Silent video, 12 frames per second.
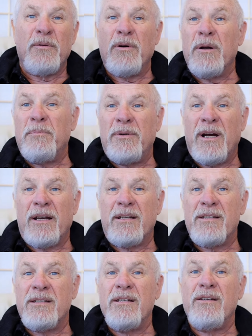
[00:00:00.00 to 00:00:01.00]
want to
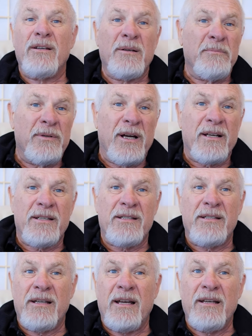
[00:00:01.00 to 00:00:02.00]
practice it, you can
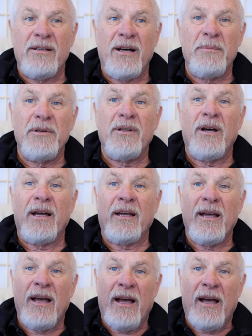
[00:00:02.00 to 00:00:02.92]
practice it anytime you like.